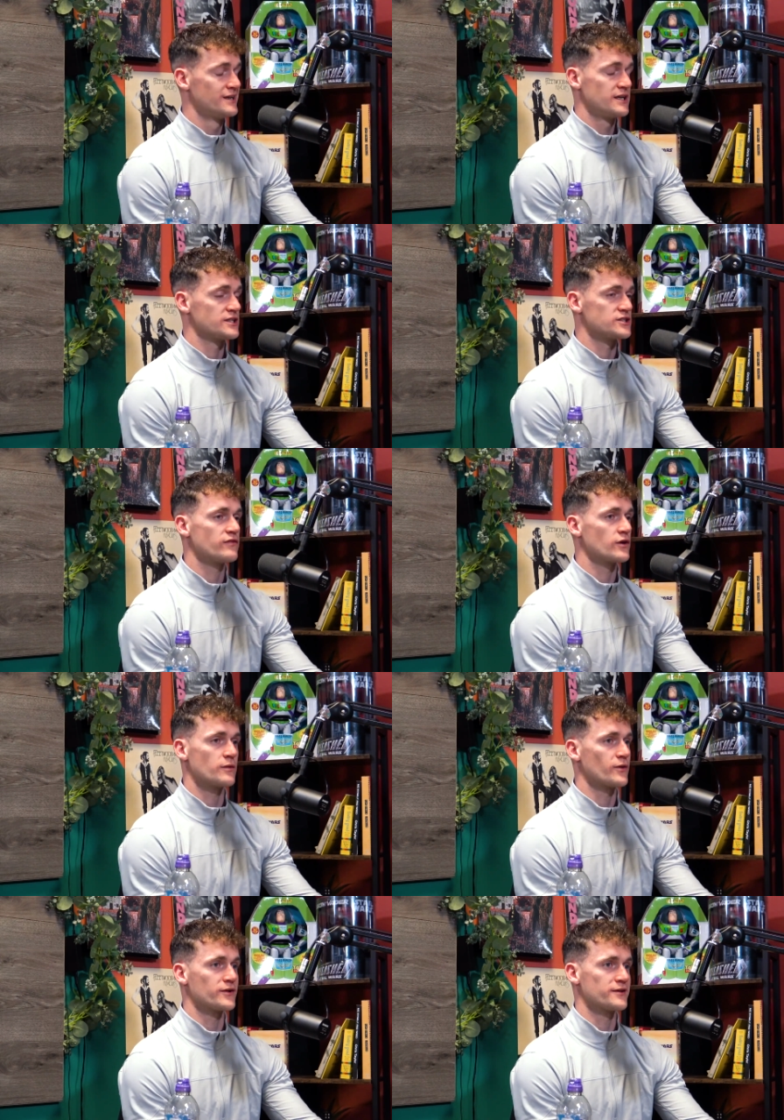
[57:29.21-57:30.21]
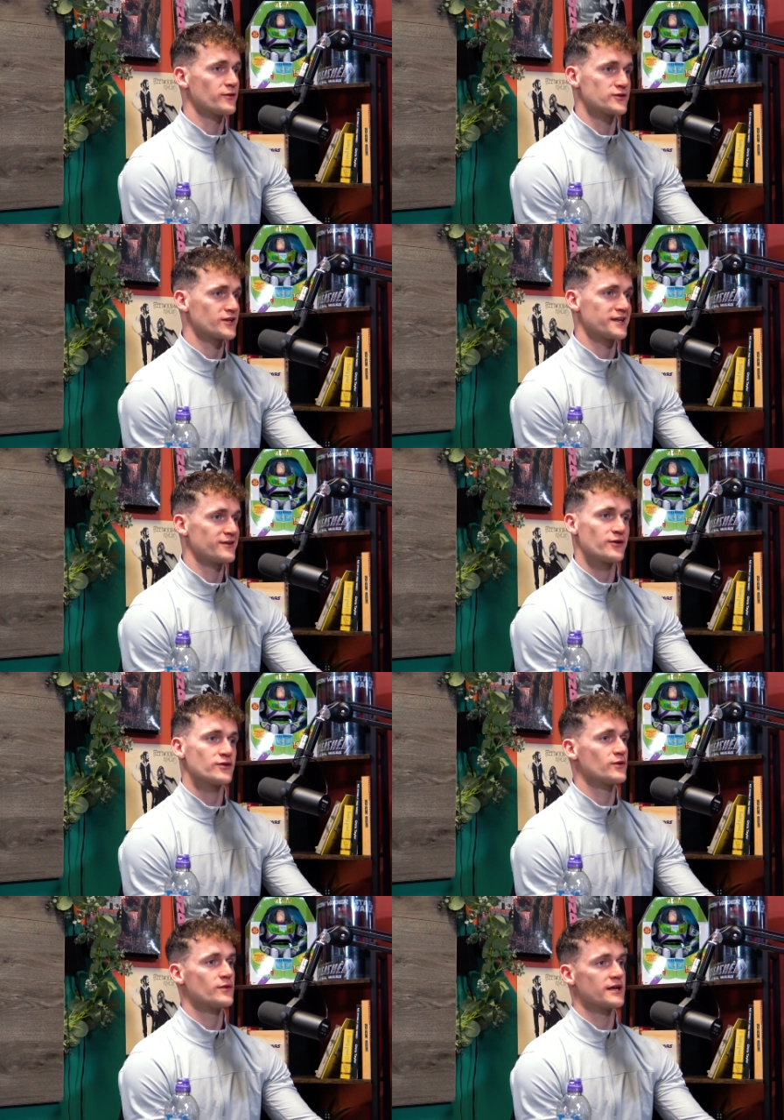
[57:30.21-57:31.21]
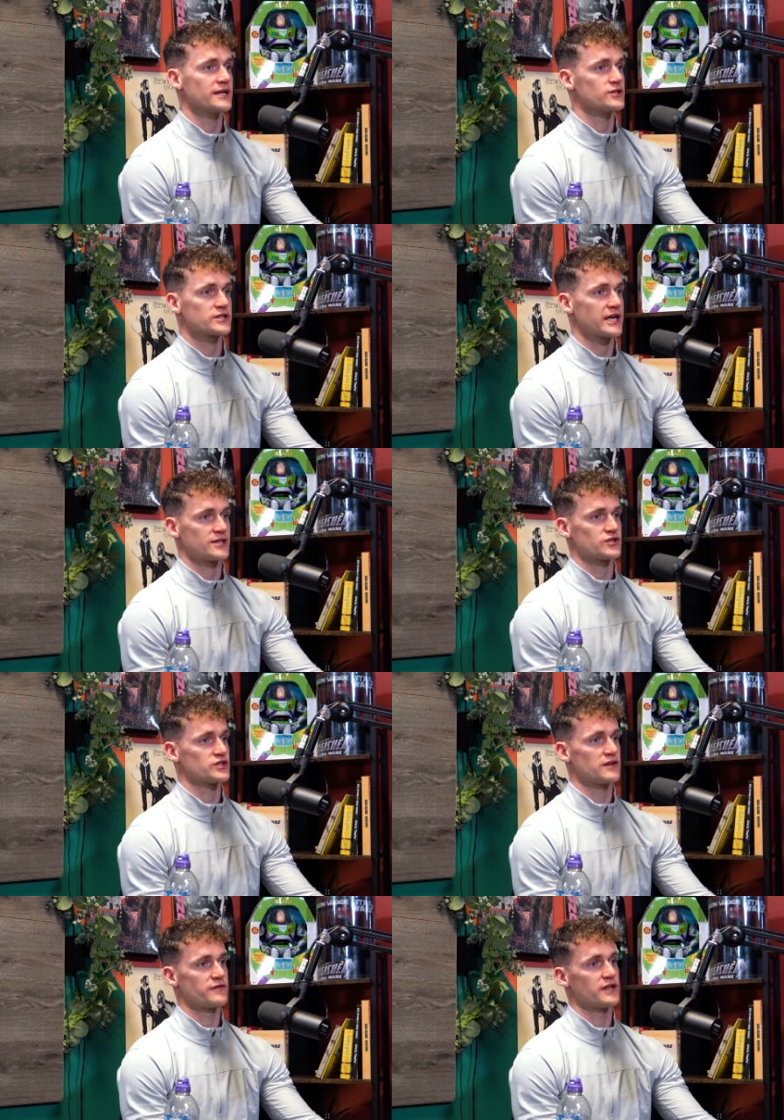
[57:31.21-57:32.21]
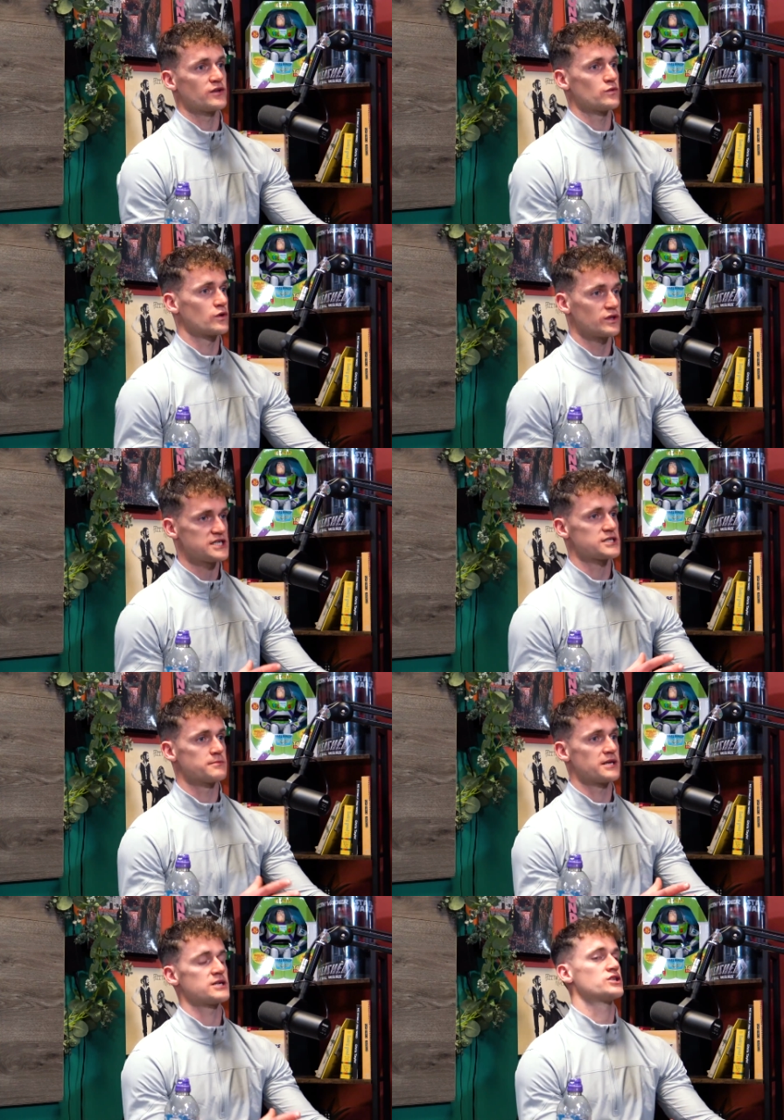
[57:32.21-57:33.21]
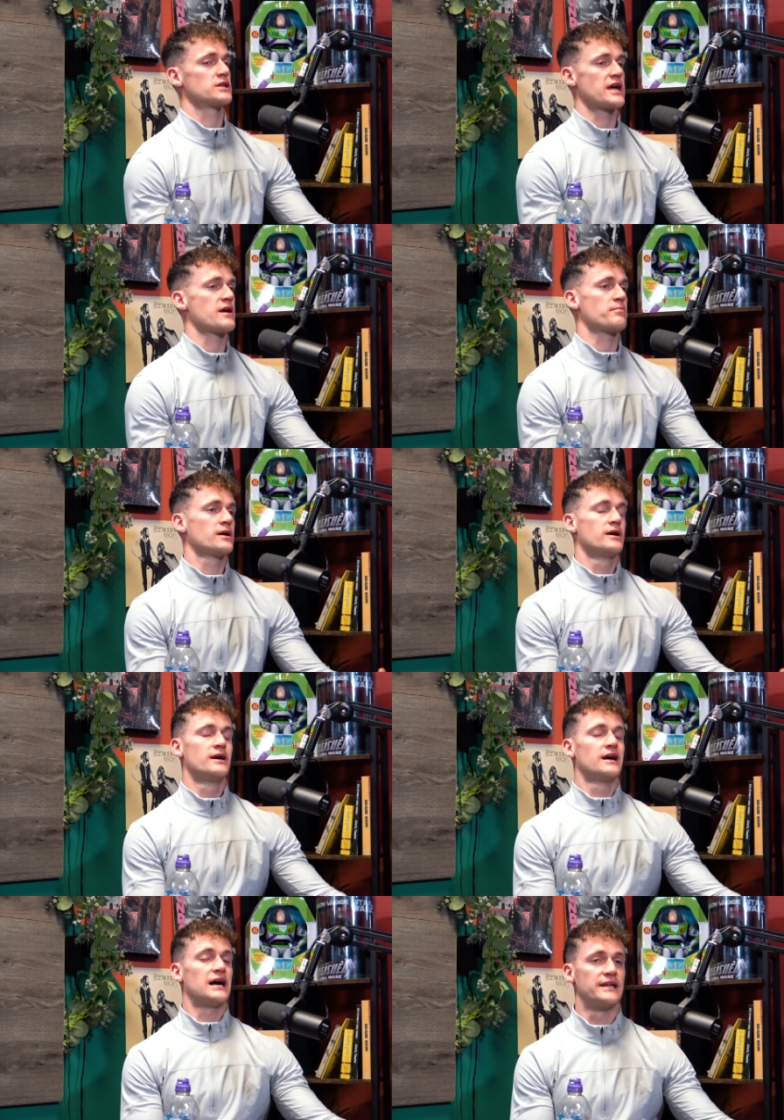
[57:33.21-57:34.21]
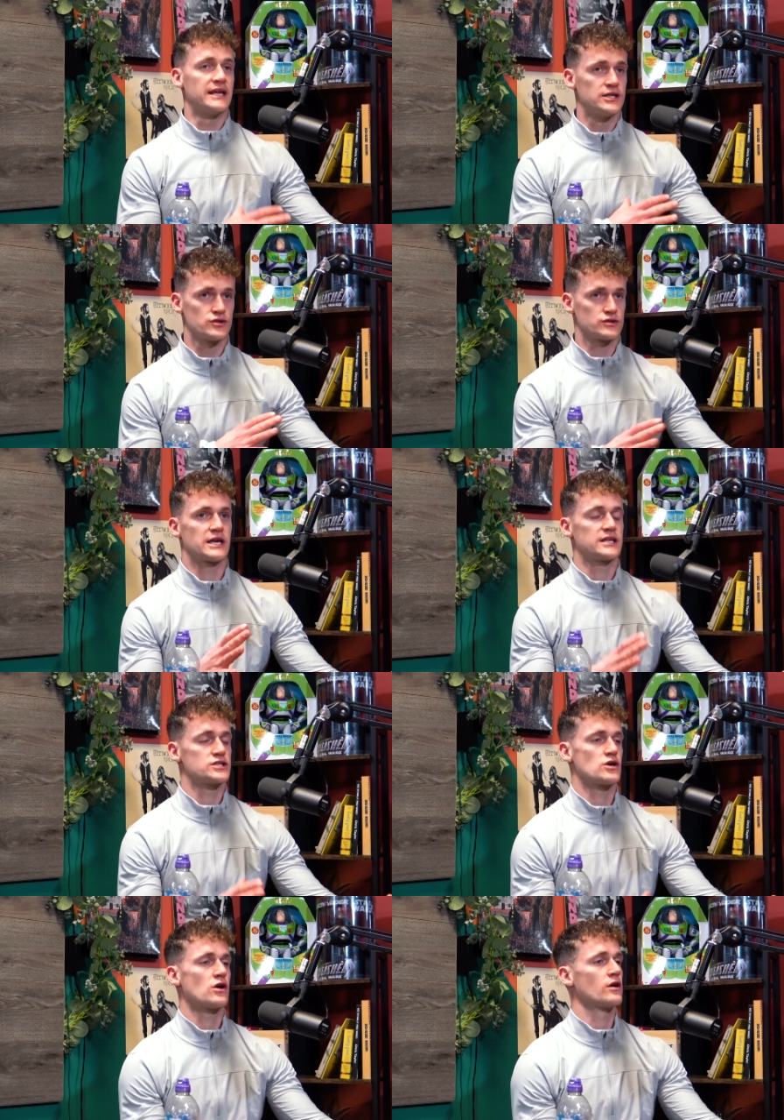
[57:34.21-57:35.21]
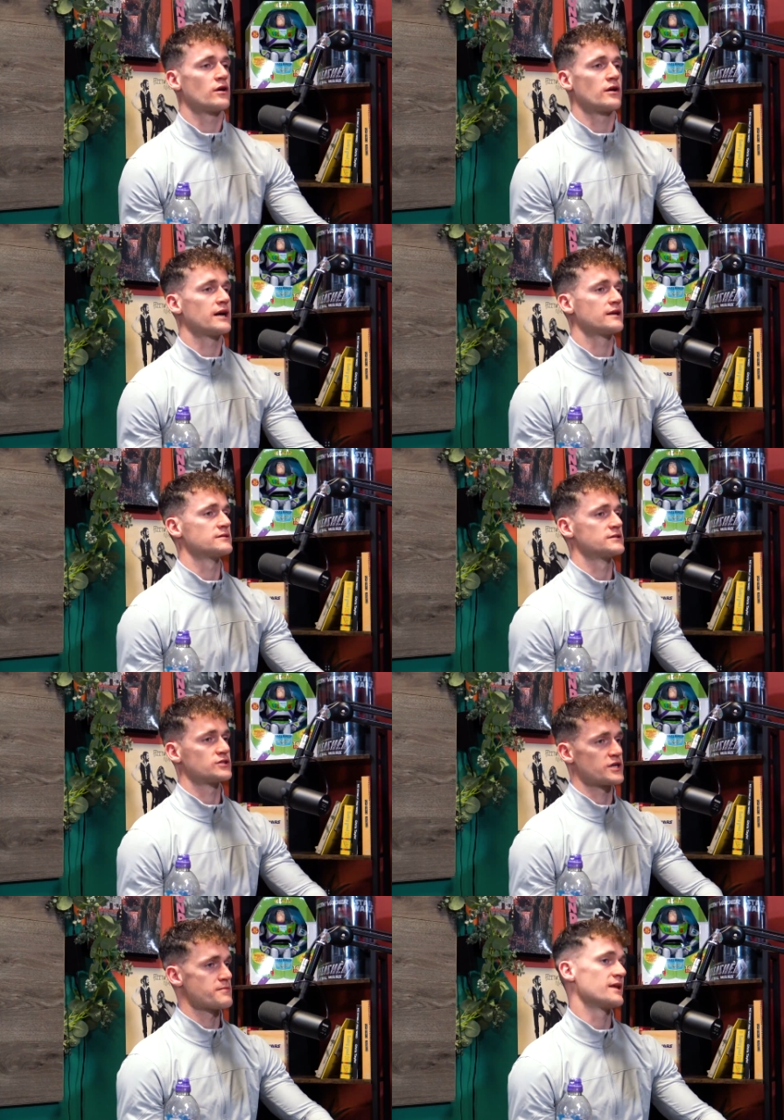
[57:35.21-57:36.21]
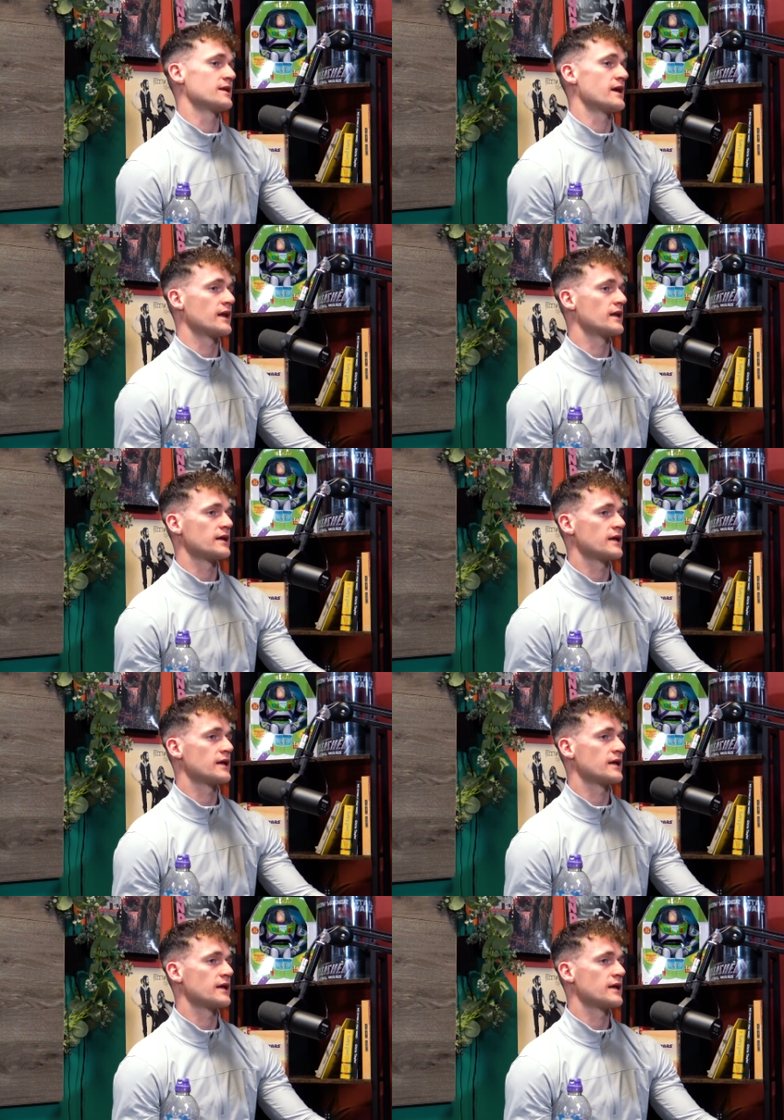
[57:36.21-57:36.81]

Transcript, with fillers: it's not fucking worth it. Don't try. Yeah. Don't do it. Like just get yourself into a decent bit of shape and then just get stronger and try maintain it. Like